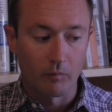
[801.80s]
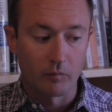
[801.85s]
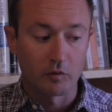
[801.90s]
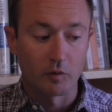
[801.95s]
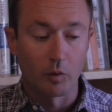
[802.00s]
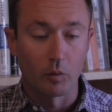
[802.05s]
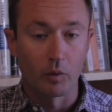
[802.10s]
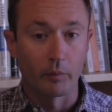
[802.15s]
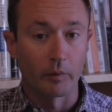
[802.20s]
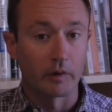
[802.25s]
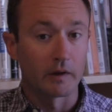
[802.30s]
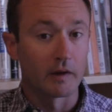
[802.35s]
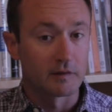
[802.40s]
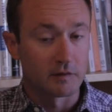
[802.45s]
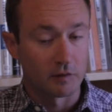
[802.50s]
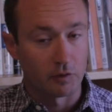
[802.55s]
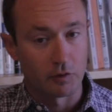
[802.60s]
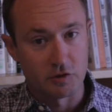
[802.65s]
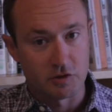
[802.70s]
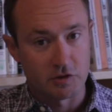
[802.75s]
So when we get
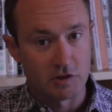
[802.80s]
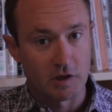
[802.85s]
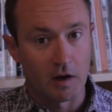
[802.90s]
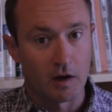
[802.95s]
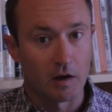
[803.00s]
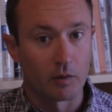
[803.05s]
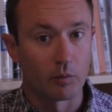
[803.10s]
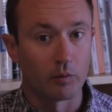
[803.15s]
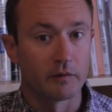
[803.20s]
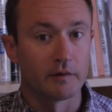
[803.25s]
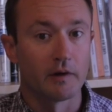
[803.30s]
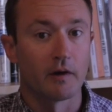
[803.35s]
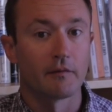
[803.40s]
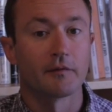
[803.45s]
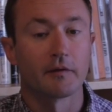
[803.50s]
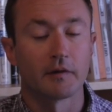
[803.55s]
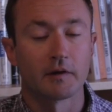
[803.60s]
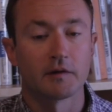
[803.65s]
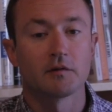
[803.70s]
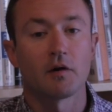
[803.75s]
to Christianity, we'll
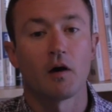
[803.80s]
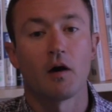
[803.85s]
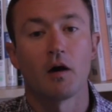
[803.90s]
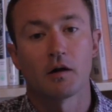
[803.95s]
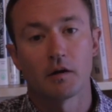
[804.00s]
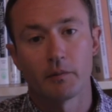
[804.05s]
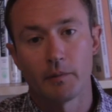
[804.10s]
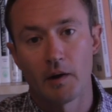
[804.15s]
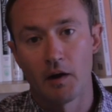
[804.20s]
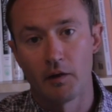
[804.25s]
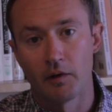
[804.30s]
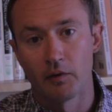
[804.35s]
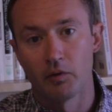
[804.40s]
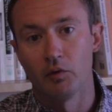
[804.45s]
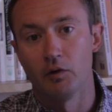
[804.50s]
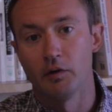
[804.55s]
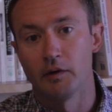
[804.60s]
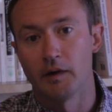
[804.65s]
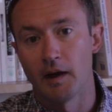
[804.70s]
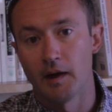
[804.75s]
definitely talk about and
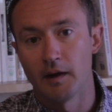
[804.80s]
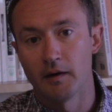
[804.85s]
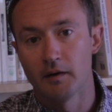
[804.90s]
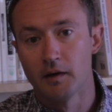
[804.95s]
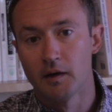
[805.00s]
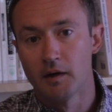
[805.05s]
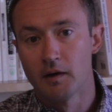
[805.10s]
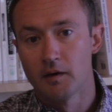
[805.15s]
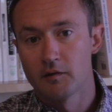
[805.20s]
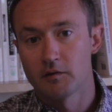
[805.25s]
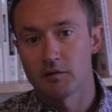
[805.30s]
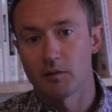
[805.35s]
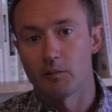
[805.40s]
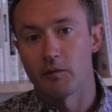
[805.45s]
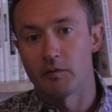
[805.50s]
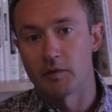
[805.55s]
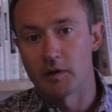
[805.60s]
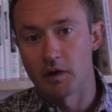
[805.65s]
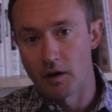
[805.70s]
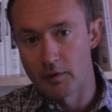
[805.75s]
look at some
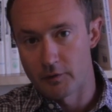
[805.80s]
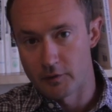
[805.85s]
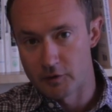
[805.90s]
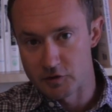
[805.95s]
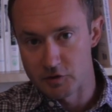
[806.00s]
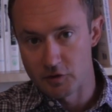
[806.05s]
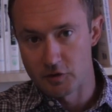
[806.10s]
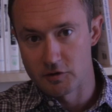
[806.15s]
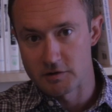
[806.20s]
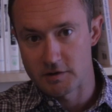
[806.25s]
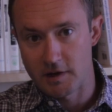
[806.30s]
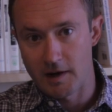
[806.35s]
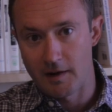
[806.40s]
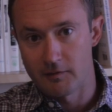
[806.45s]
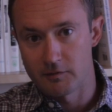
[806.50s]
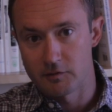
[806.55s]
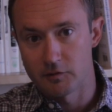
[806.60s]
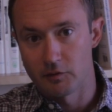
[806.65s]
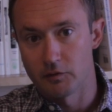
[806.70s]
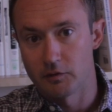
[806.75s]
of the other church
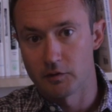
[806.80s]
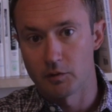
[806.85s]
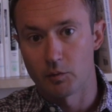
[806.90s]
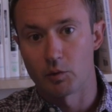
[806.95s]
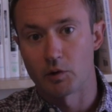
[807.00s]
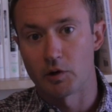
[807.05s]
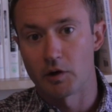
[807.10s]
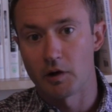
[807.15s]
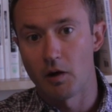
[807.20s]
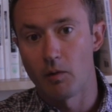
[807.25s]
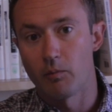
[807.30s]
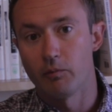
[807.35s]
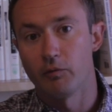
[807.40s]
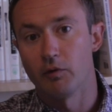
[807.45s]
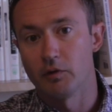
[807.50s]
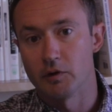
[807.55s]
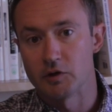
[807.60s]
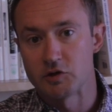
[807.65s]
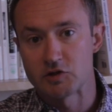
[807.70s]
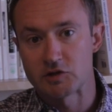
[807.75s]
councils that were
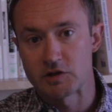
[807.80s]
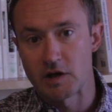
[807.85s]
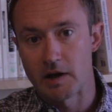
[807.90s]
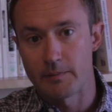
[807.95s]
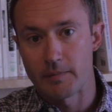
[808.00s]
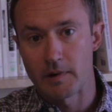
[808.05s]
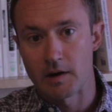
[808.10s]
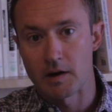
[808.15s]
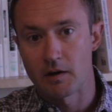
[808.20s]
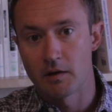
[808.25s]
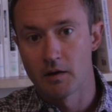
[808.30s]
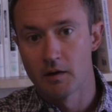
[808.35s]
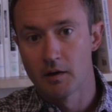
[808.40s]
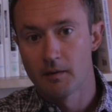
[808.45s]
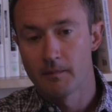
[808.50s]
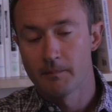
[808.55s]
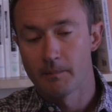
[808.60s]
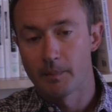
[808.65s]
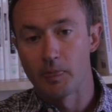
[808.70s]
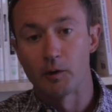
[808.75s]
helpful in shaping
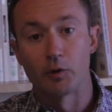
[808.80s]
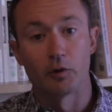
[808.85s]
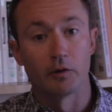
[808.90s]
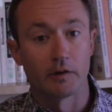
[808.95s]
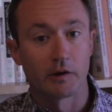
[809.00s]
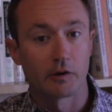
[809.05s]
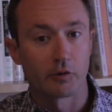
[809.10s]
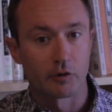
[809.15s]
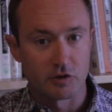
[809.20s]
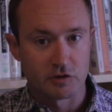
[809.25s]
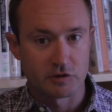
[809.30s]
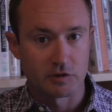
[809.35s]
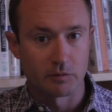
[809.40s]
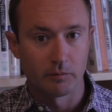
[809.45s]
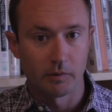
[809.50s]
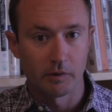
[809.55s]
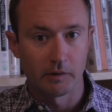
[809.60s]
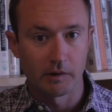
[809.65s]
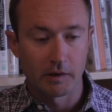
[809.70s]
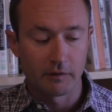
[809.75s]
early
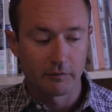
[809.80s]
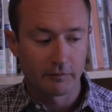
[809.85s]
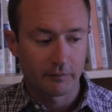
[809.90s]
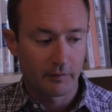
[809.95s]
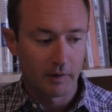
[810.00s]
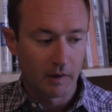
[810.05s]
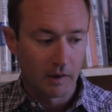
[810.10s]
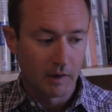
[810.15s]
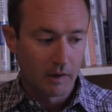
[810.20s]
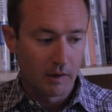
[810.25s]
Christian belief.